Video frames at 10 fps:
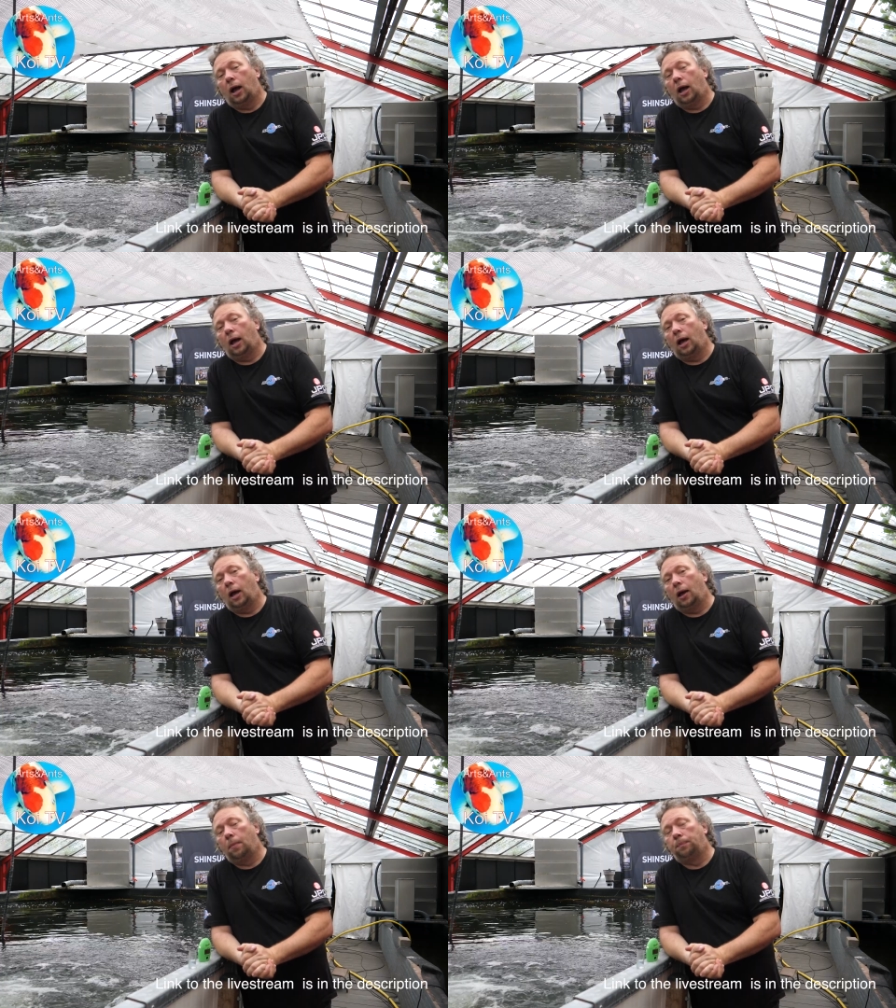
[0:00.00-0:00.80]

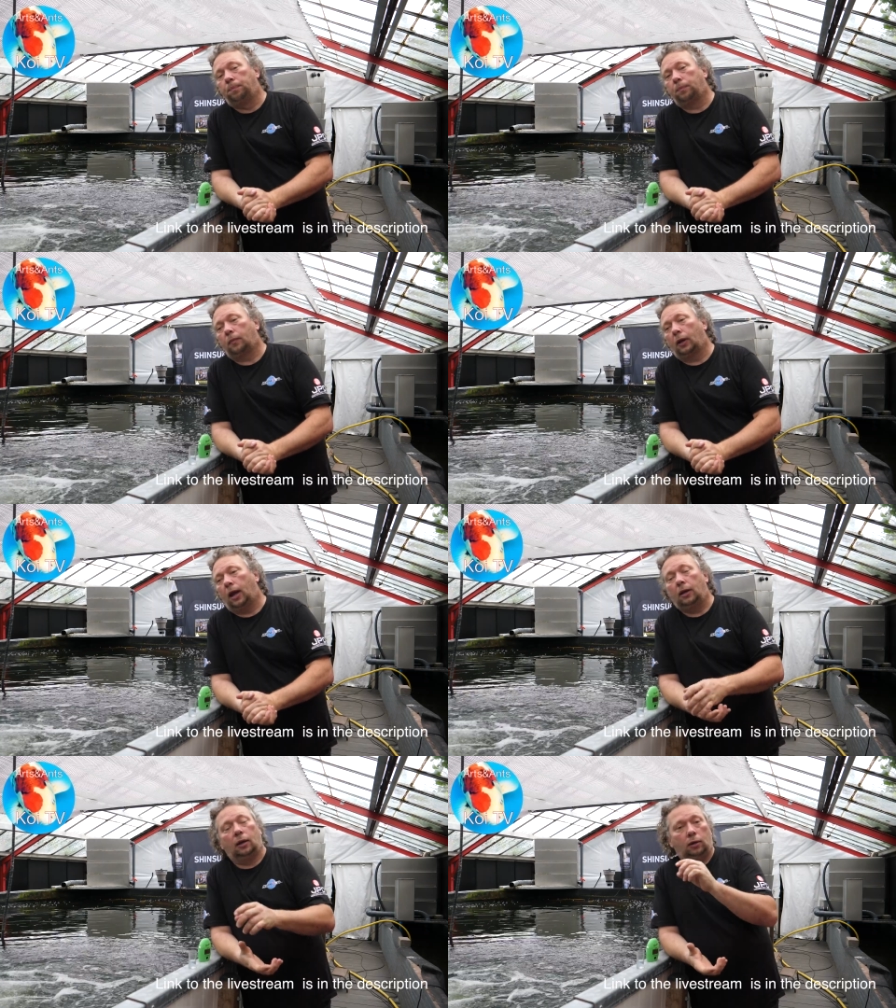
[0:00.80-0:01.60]
Um,
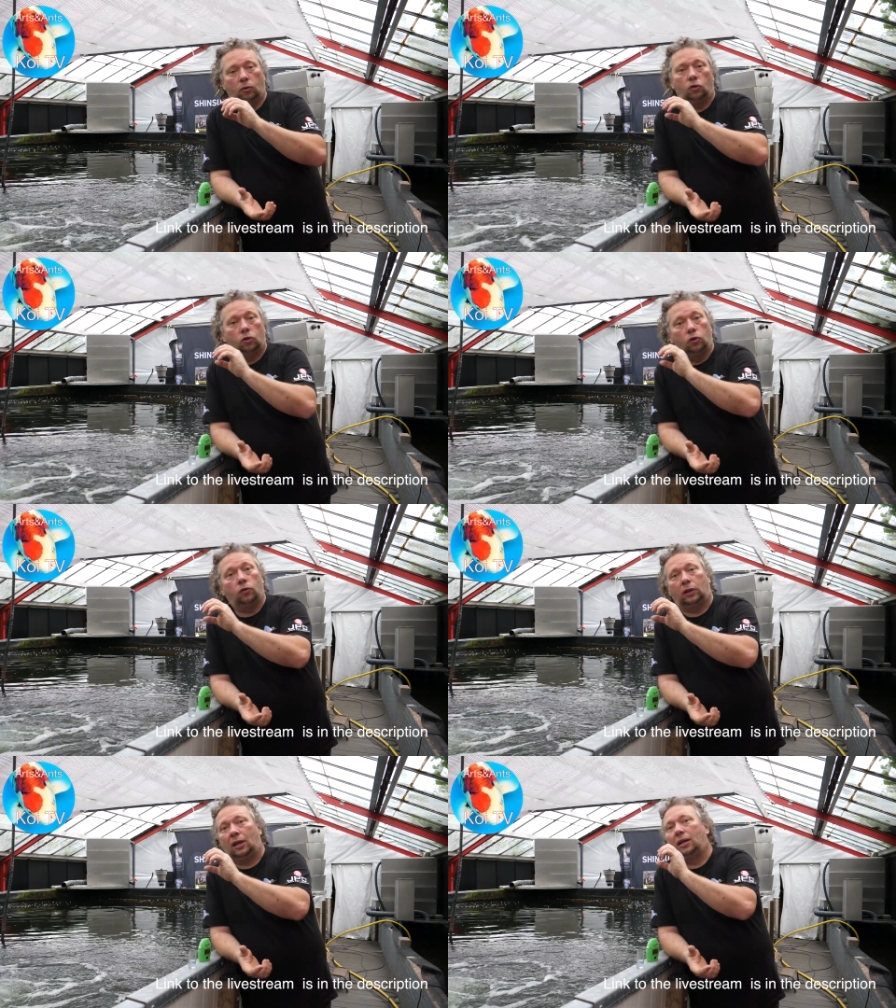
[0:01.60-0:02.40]
and you, you
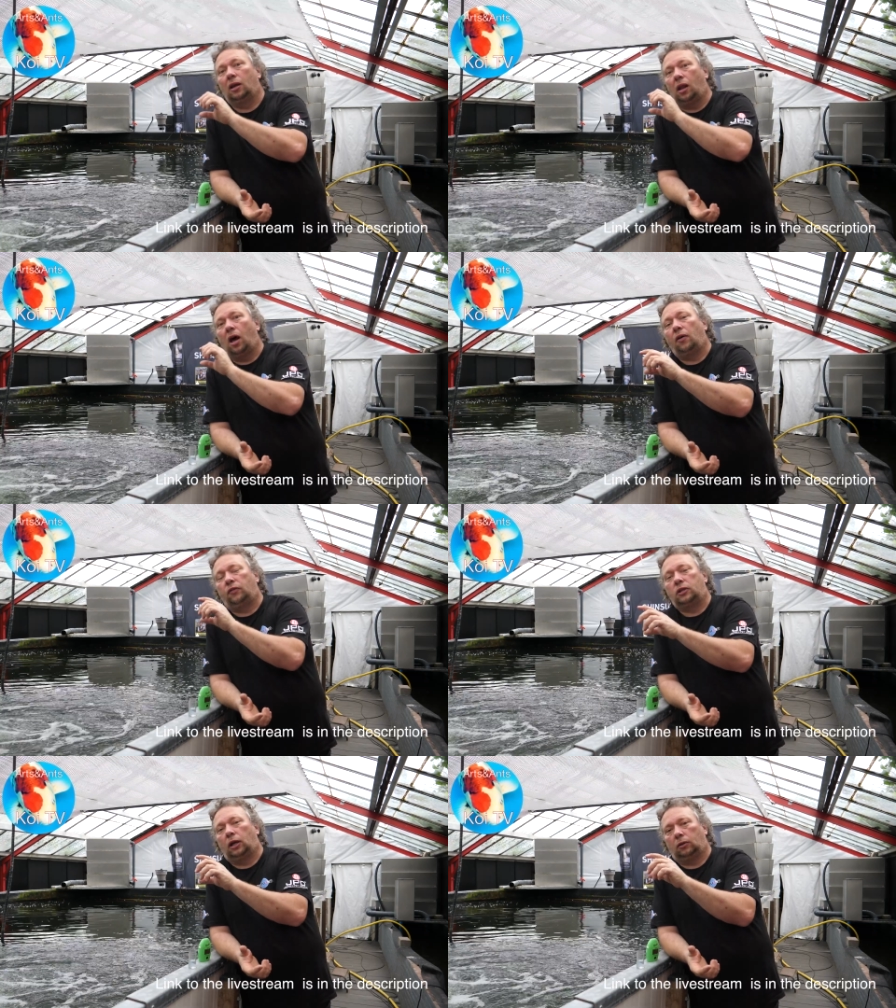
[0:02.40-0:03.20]
do it in the
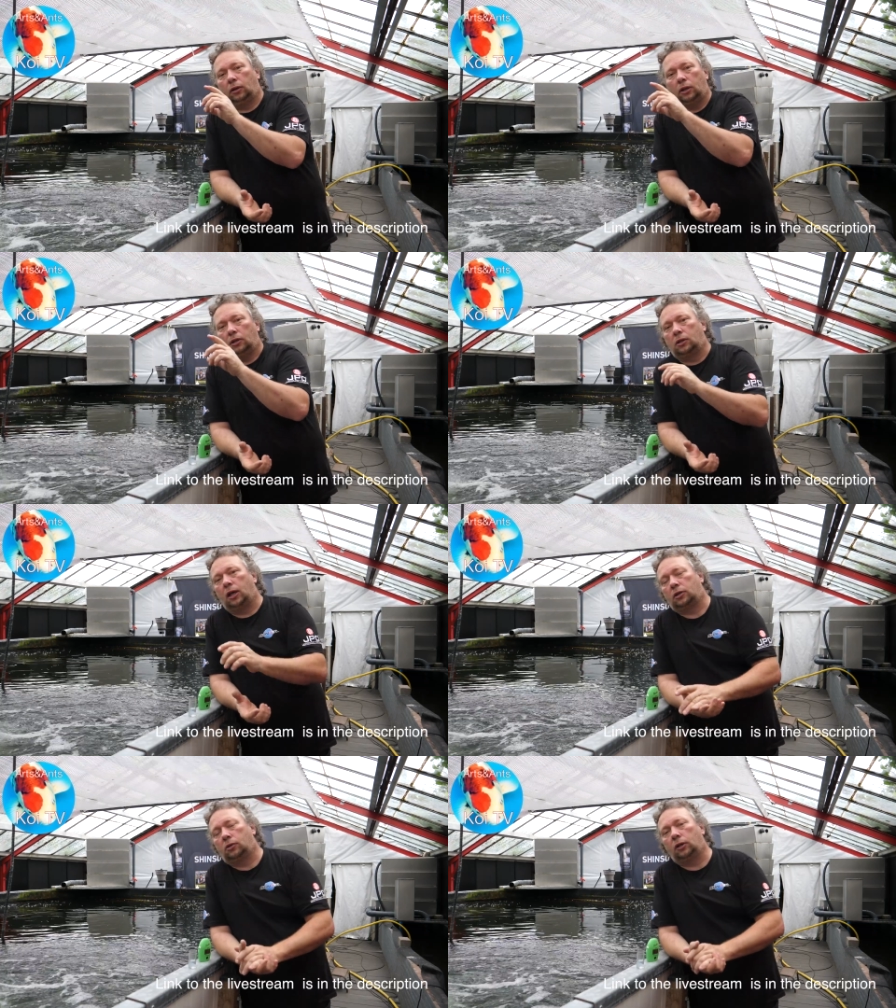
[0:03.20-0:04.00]
live chat. It's
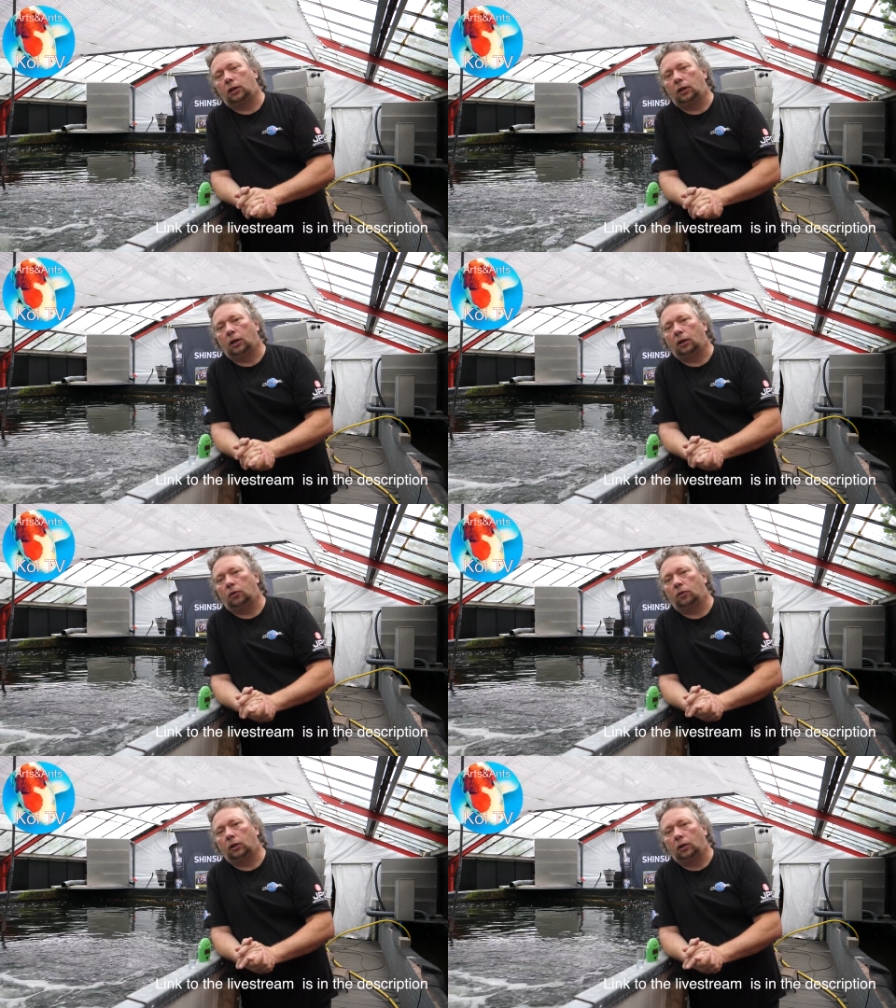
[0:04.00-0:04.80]
next to the uh,
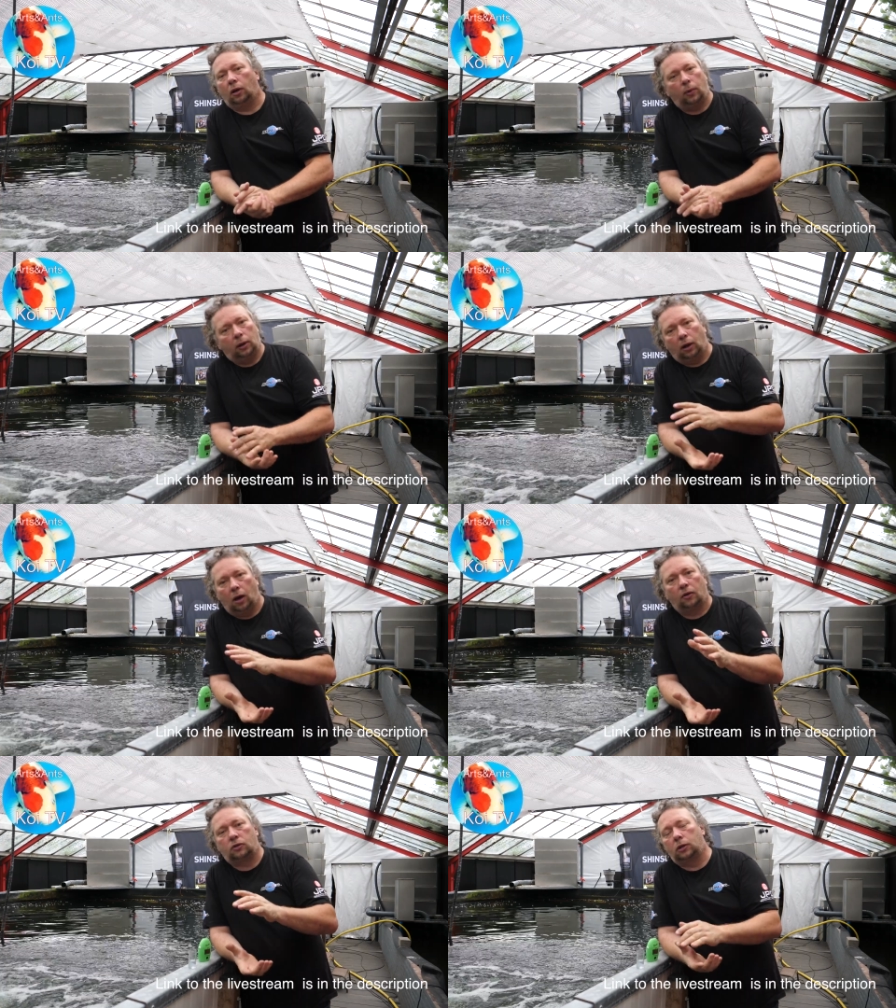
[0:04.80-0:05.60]
to the when the
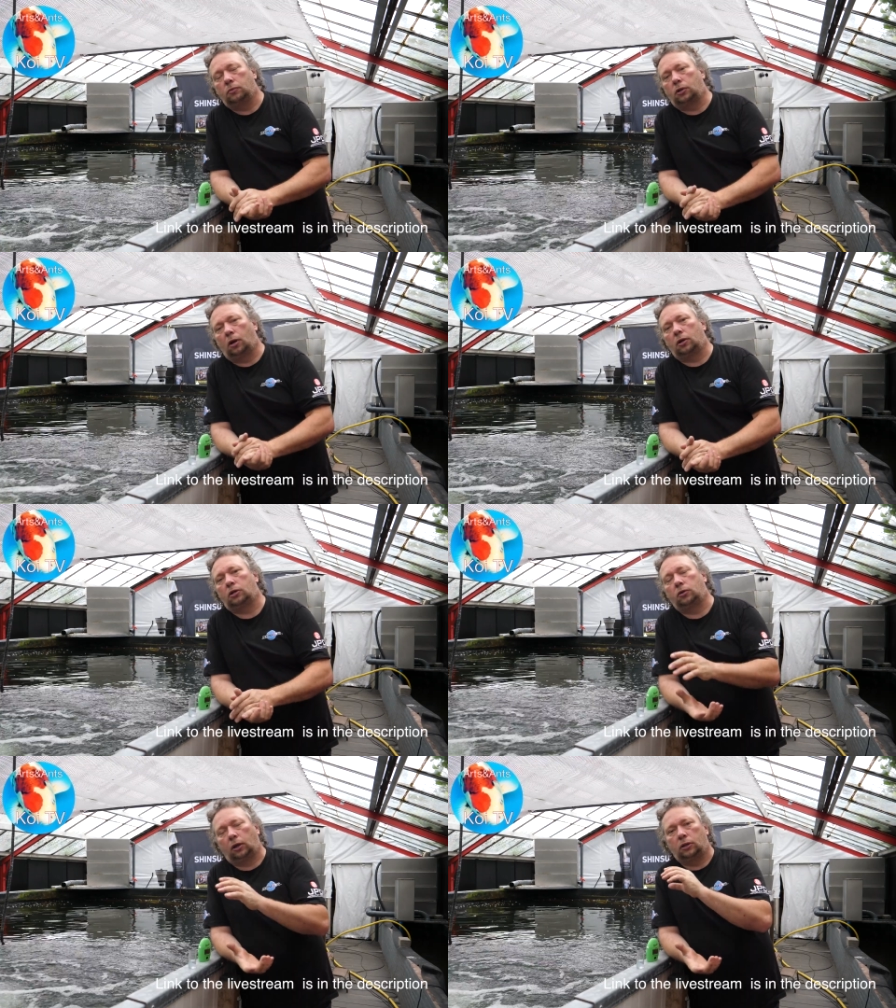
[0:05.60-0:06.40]
live stream
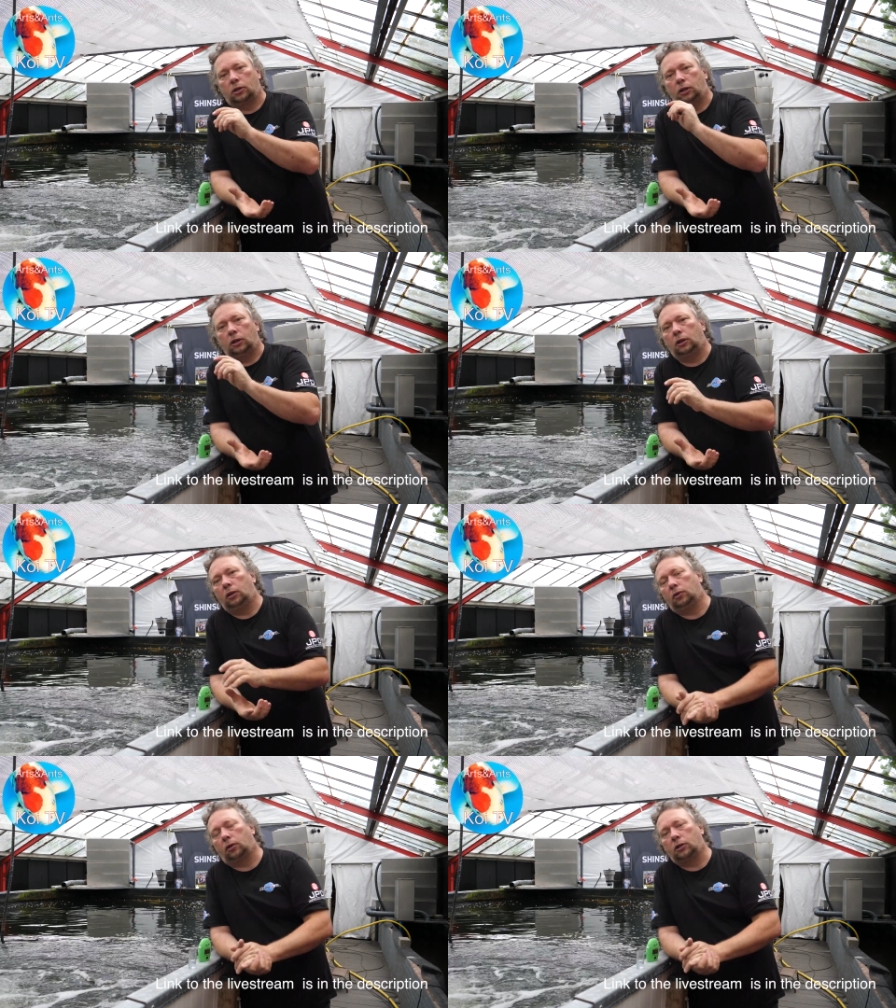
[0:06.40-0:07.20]
starts. You can see
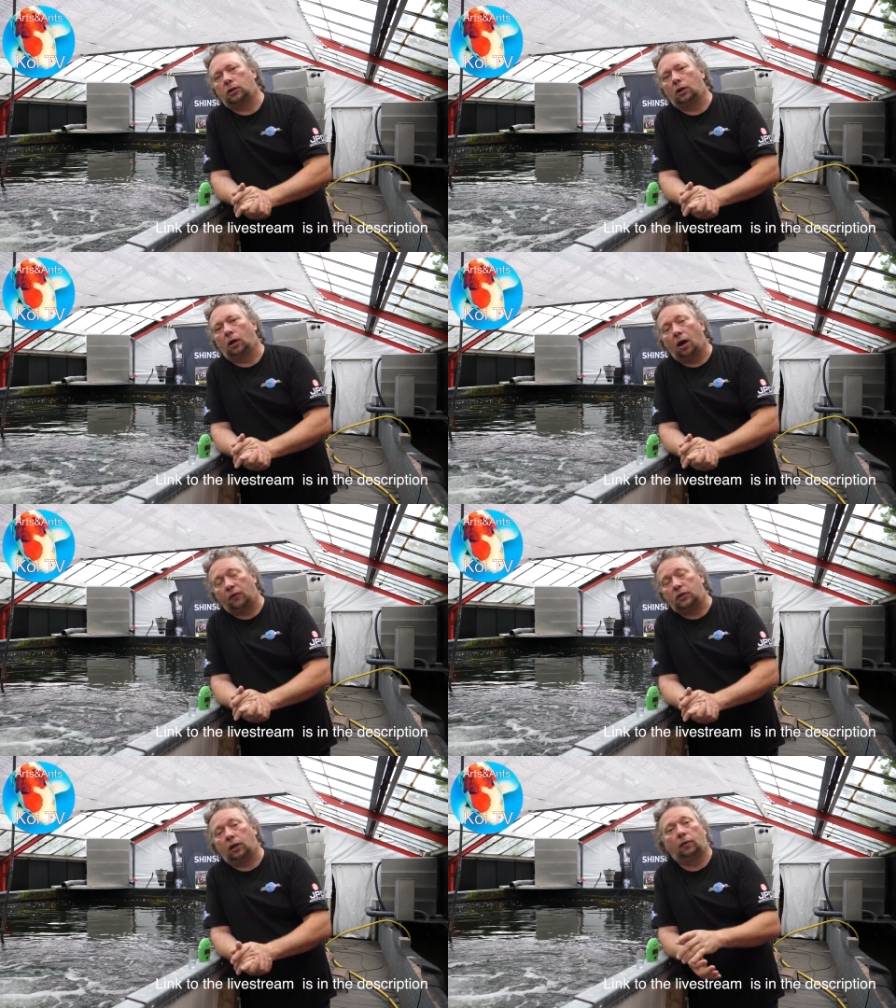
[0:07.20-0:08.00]
you can see the
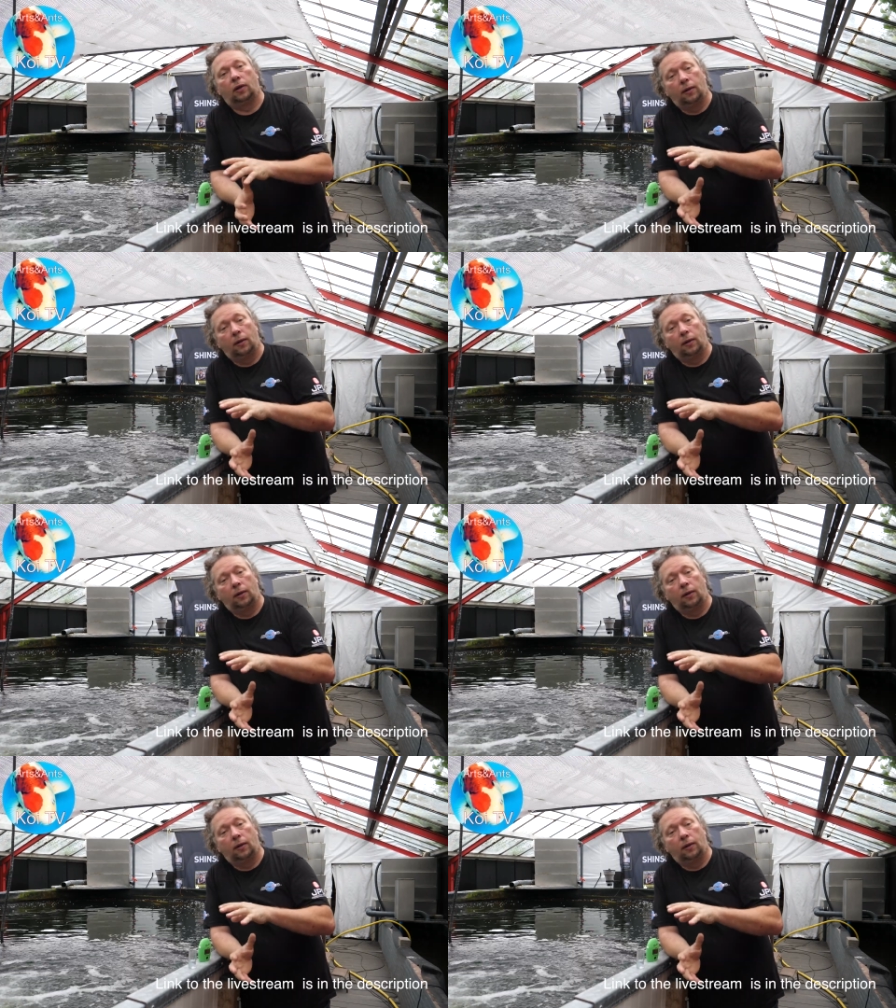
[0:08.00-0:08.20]
live chat.